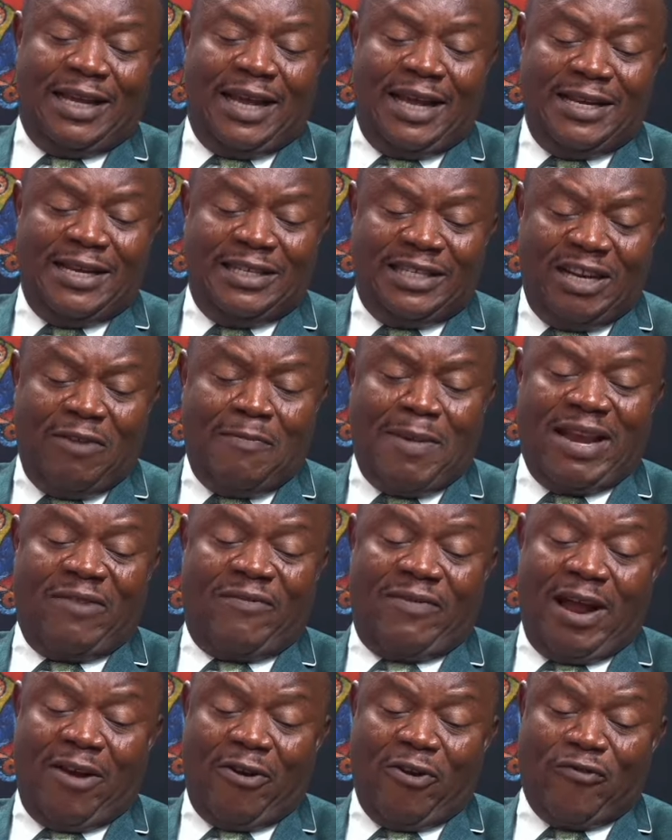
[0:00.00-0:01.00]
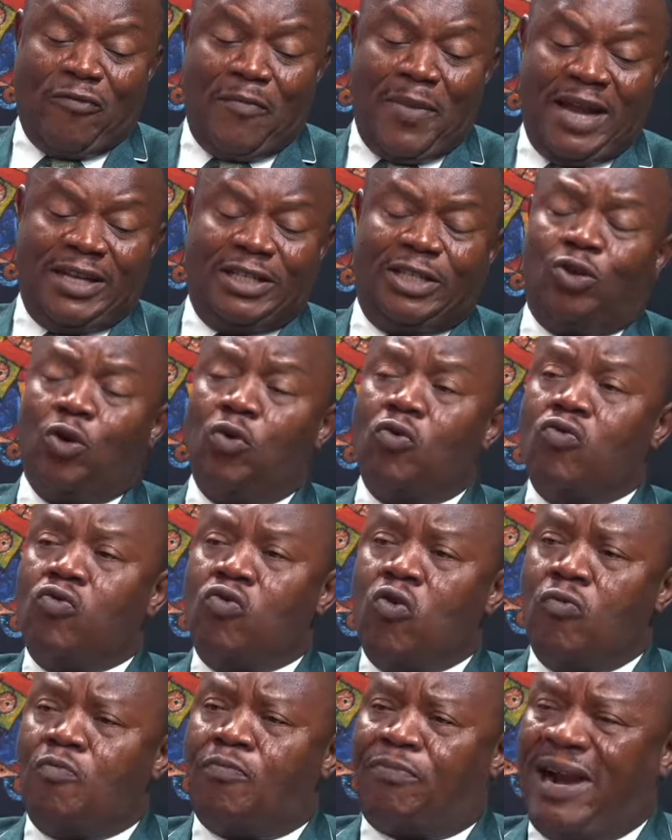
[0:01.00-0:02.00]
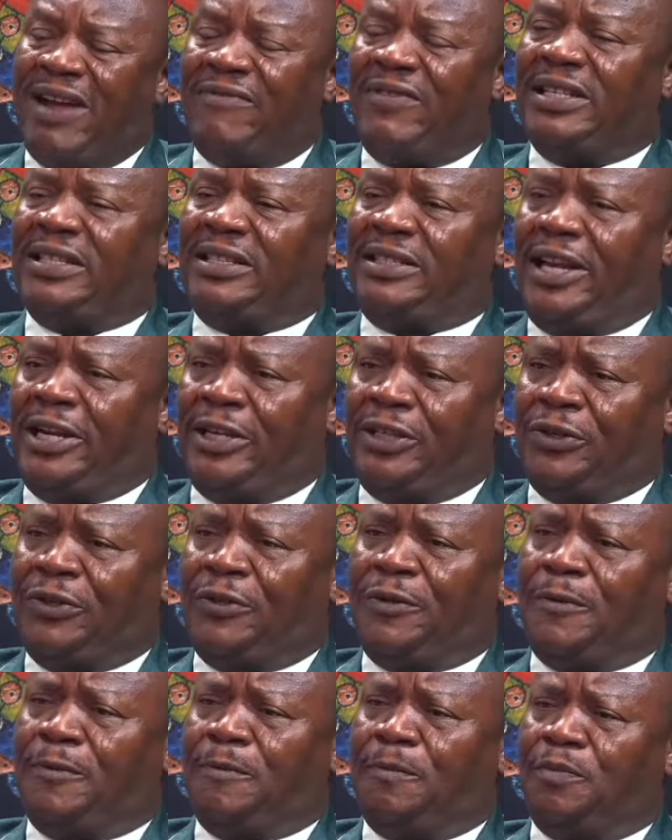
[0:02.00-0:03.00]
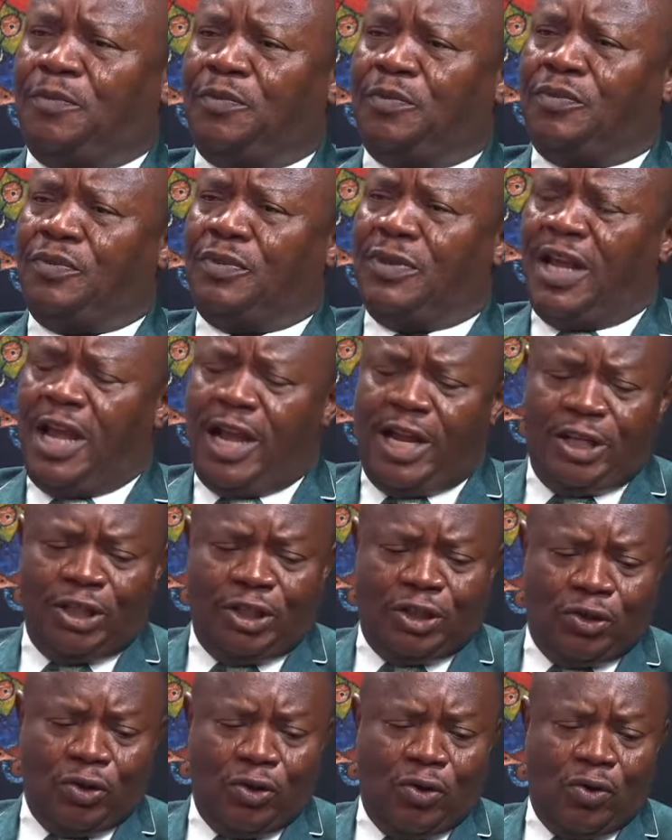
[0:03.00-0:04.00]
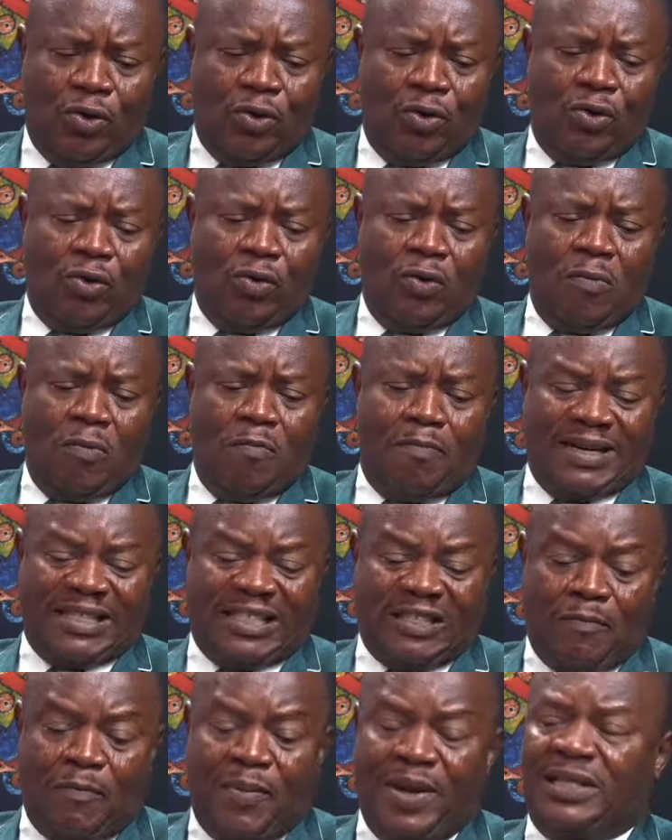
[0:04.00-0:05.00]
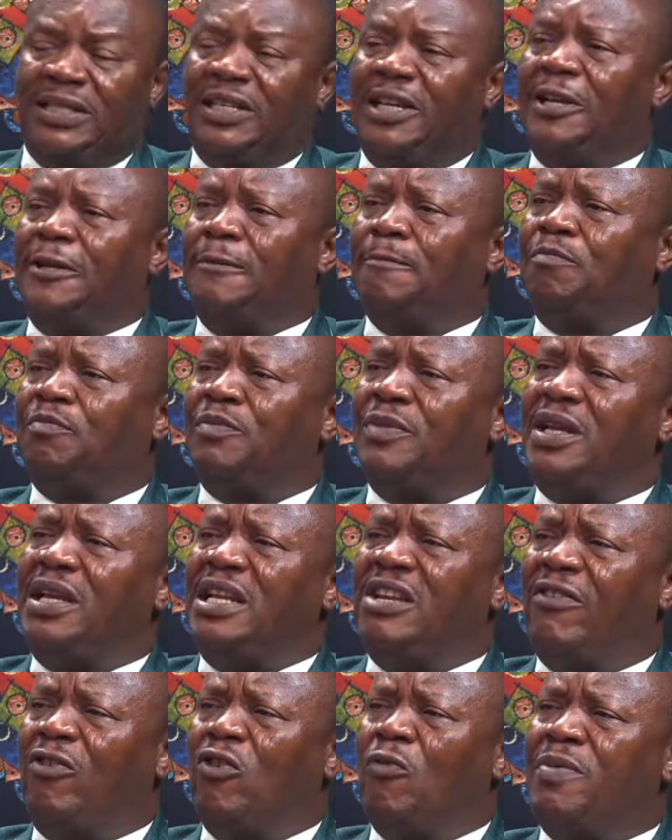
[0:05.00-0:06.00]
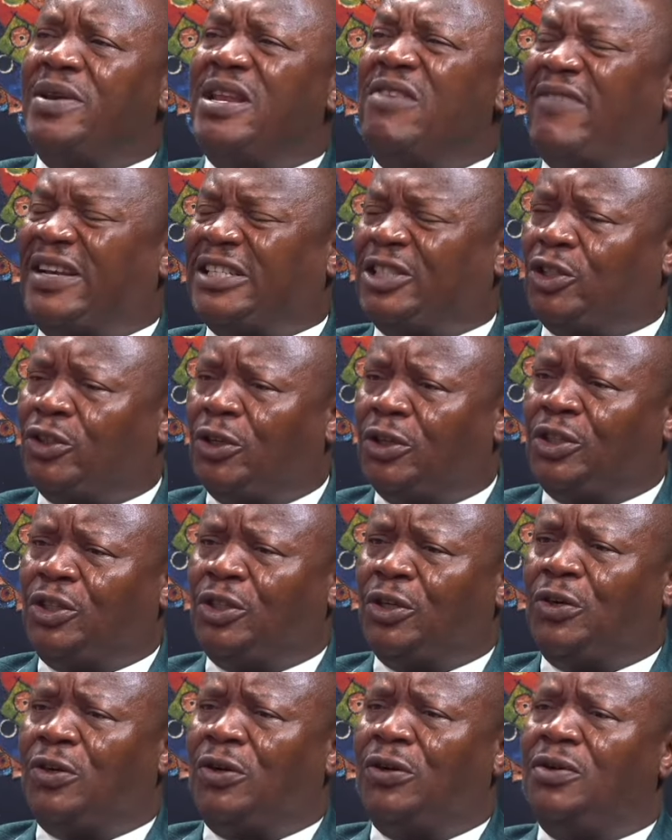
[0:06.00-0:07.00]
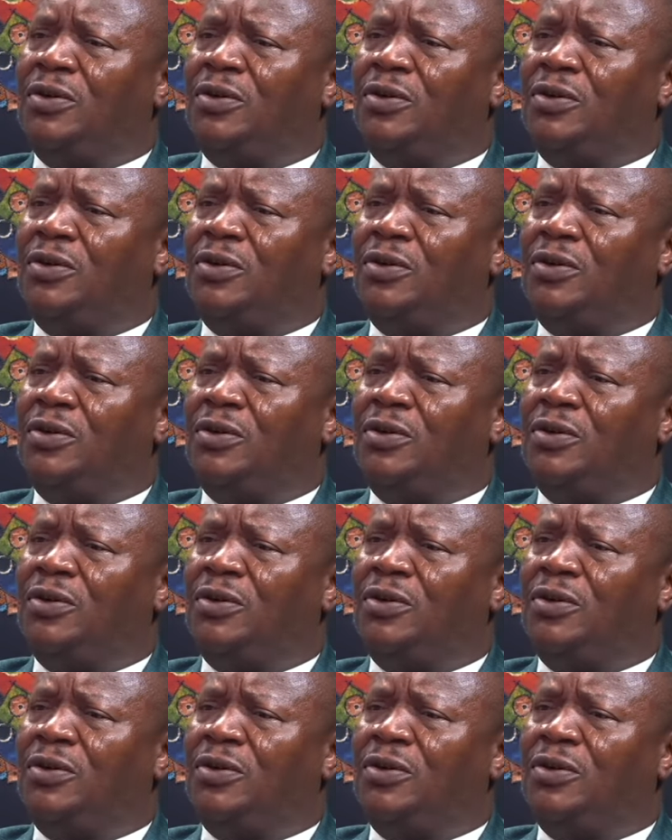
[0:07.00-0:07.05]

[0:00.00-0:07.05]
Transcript: initiated by the federal government to woo private sector into participating in developing infrastructure,